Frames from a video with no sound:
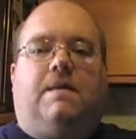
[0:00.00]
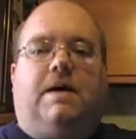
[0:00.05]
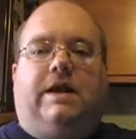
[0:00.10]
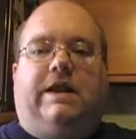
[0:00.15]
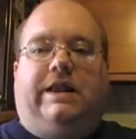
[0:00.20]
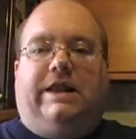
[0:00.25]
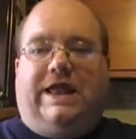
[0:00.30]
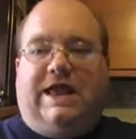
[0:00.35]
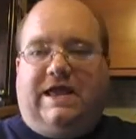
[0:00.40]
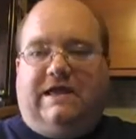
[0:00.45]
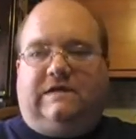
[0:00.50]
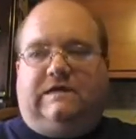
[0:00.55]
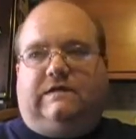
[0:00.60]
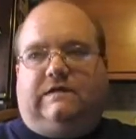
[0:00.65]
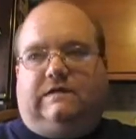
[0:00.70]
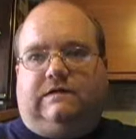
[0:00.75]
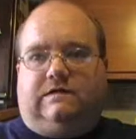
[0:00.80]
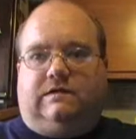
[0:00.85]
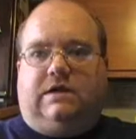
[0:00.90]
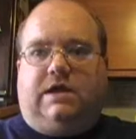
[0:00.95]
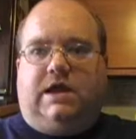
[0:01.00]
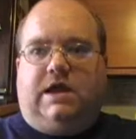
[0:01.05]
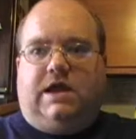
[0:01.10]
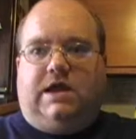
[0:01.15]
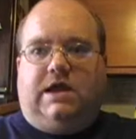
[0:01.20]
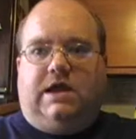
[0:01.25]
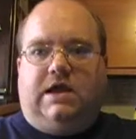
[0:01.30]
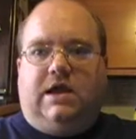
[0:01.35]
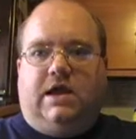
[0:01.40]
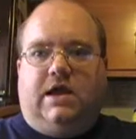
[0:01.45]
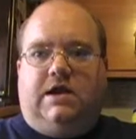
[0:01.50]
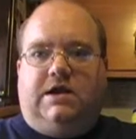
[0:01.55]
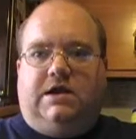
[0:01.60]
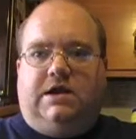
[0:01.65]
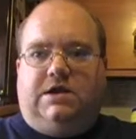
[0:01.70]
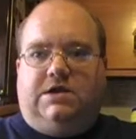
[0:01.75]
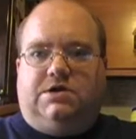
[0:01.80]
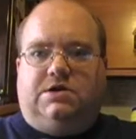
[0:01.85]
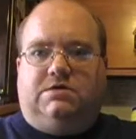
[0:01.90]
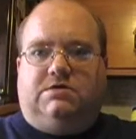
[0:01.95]
Unless he
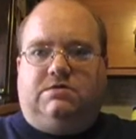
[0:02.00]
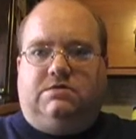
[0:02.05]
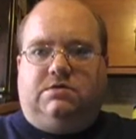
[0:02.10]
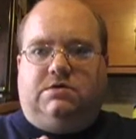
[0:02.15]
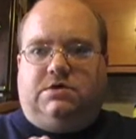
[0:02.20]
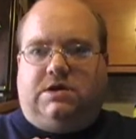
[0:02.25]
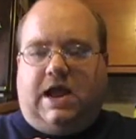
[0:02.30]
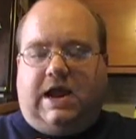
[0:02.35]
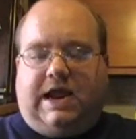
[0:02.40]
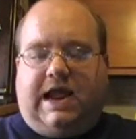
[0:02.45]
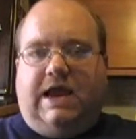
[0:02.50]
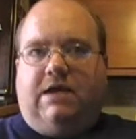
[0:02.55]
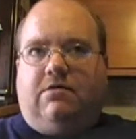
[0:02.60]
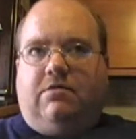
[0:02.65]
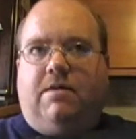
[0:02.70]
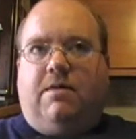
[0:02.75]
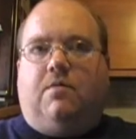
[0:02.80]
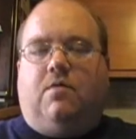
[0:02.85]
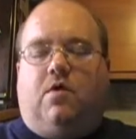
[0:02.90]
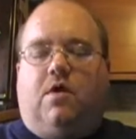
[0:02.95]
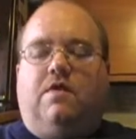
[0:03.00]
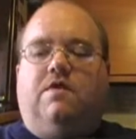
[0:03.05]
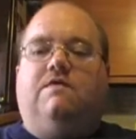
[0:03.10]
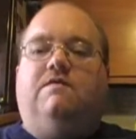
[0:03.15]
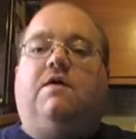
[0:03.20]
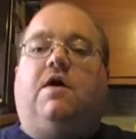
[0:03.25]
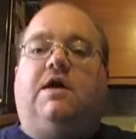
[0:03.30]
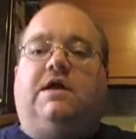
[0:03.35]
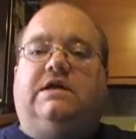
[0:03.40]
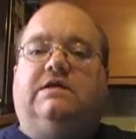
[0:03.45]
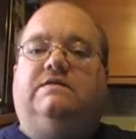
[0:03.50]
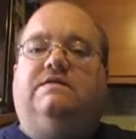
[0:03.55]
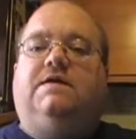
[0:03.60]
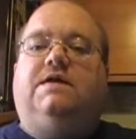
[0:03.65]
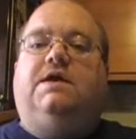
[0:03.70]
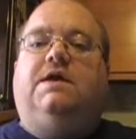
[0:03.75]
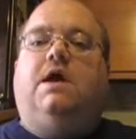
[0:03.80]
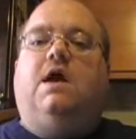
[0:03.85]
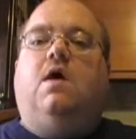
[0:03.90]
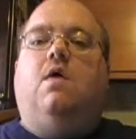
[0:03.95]
didn't, I can't remember on his
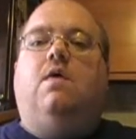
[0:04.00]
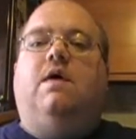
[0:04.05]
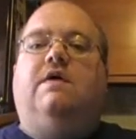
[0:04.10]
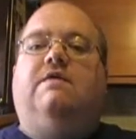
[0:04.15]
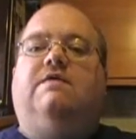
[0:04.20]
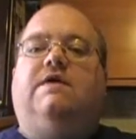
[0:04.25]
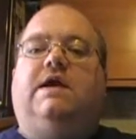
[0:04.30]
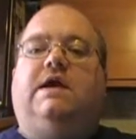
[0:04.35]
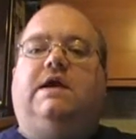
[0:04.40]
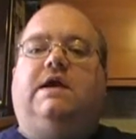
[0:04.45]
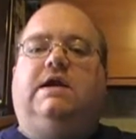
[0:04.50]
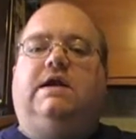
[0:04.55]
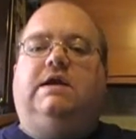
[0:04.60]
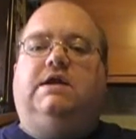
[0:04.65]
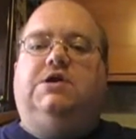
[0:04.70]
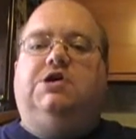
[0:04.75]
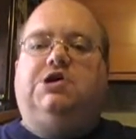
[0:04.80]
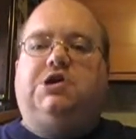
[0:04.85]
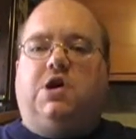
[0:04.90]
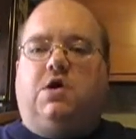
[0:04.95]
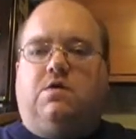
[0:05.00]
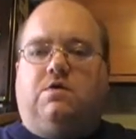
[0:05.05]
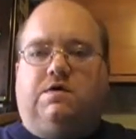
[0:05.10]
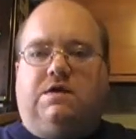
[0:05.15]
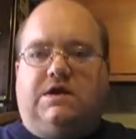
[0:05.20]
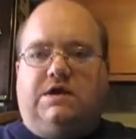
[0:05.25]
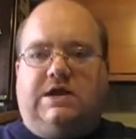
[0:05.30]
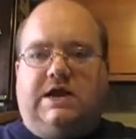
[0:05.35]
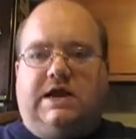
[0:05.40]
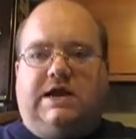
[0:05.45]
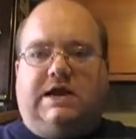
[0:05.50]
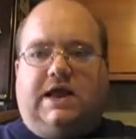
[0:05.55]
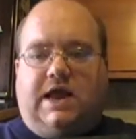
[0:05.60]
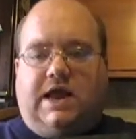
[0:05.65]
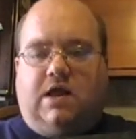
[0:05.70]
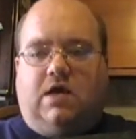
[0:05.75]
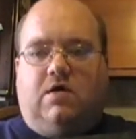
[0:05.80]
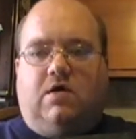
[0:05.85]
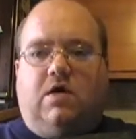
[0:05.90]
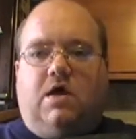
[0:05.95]
video if he showed the
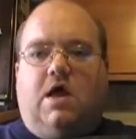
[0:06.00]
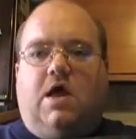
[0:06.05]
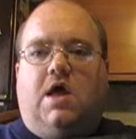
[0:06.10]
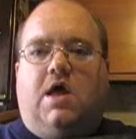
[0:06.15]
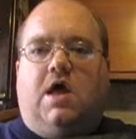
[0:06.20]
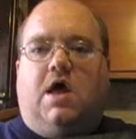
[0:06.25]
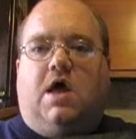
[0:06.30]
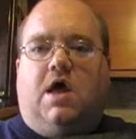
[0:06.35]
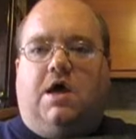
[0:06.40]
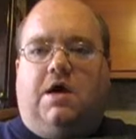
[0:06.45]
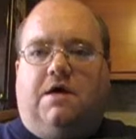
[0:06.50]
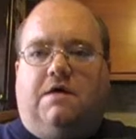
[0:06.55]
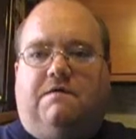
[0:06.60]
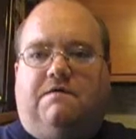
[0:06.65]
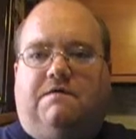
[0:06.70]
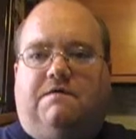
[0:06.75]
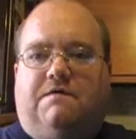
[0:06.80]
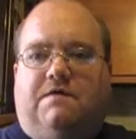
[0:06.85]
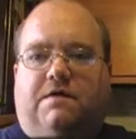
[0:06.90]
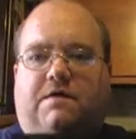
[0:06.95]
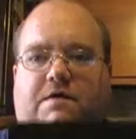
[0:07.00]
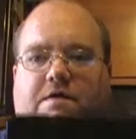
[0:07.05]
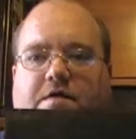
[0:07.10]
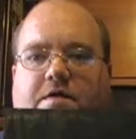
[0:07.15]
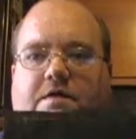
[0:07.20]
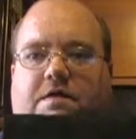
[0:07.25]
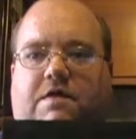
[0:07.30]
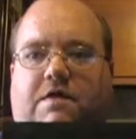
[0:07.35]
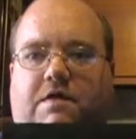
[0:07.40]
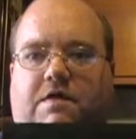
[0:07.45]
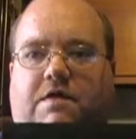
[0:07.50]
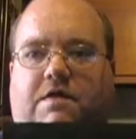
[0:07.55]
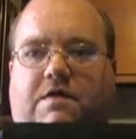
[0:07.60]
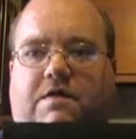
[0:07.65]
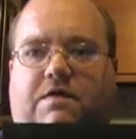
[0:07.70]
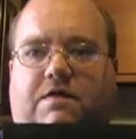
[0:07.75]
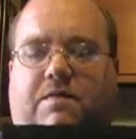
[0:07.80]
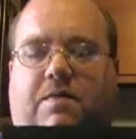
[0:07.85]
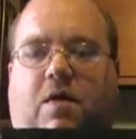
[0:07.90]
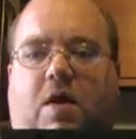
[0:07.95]
detail of
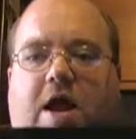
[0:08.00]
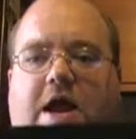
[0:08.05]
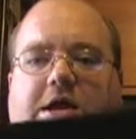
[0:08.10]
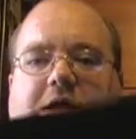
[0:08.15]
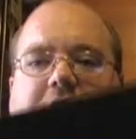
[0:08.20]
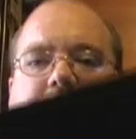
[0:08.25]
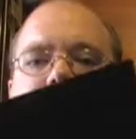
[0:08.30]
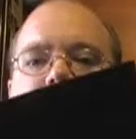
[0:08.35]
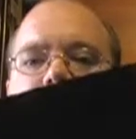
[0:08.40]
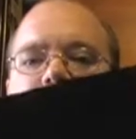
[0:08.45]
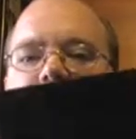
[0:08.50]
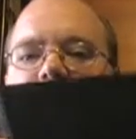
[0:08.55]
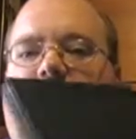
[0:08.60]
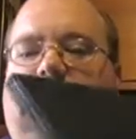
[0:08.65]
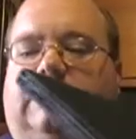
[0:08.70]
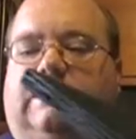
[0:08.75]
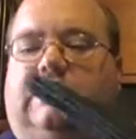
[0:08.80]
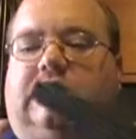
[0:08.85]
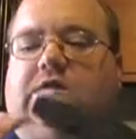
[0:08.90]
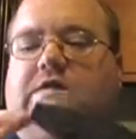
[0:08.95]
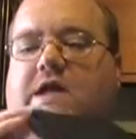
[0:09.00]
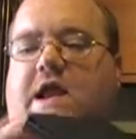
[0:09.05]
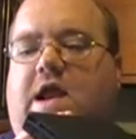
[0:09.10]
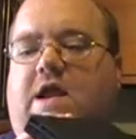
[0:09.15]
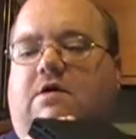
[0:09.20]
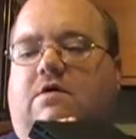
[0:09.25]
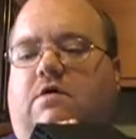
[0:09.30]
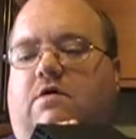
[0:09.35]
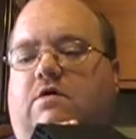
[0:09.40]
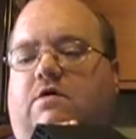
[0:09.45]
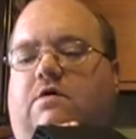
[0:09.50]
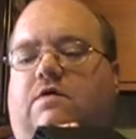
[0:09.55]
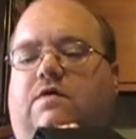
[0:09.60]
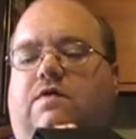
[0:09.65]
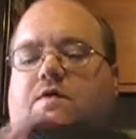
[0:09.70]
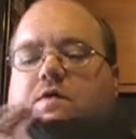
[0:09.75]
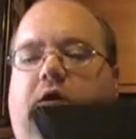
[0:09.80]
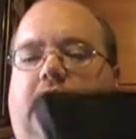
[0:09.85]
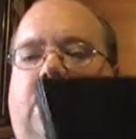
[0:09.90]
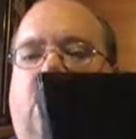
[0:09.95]
the plate. This is a standard
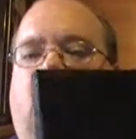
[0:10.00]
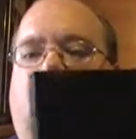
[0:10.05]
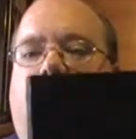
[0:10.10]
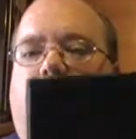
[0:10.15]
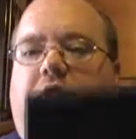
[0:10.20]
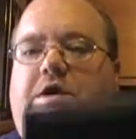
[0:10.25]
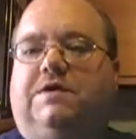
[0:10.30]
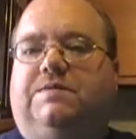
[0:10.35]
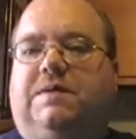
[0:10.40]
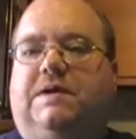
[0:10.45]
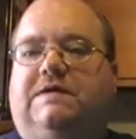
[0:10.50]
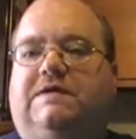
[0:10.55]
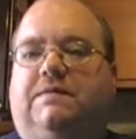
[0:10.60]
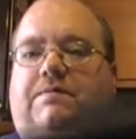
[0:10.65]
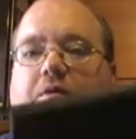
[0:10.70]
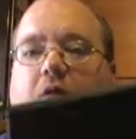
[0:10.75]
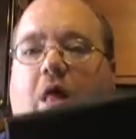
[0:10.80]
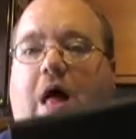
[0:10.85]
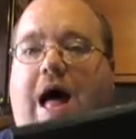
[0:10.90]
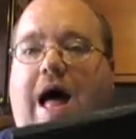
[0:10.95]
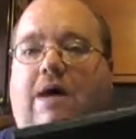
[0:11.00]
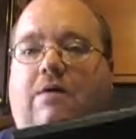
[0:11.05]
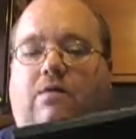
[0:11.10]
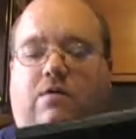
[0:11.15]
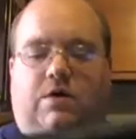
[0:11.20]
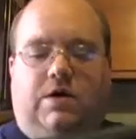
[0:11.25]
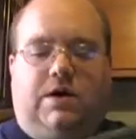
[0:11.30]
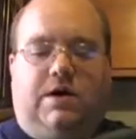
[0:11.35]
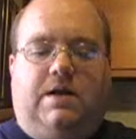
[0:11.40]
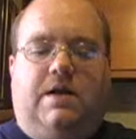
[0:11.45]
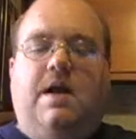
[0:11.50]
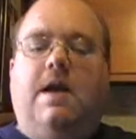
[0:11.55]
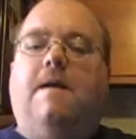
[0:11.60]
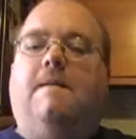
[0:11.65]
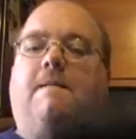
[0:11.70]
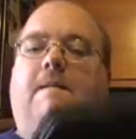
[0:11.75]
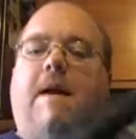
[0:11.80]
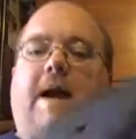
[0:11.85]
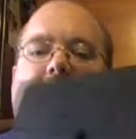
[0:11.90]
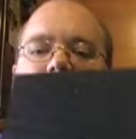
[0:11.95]
3/4 inch piece of plywood,
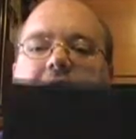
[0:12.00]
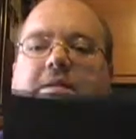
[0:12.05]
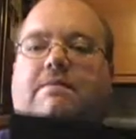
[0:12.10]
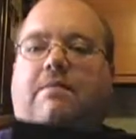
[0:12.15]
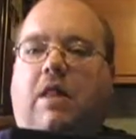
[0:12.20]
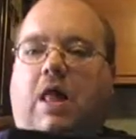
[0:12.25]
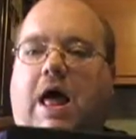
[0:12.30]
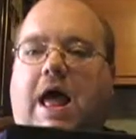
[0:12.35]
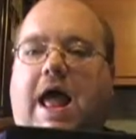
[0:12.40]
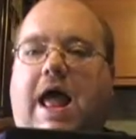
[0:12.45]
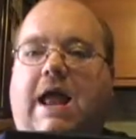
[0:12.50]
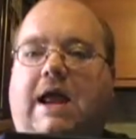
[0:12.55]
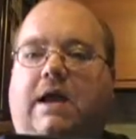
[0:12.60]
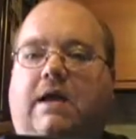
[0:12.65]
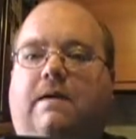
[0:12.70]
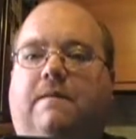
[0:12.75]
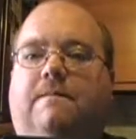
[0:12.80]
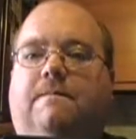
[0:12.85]
painted black,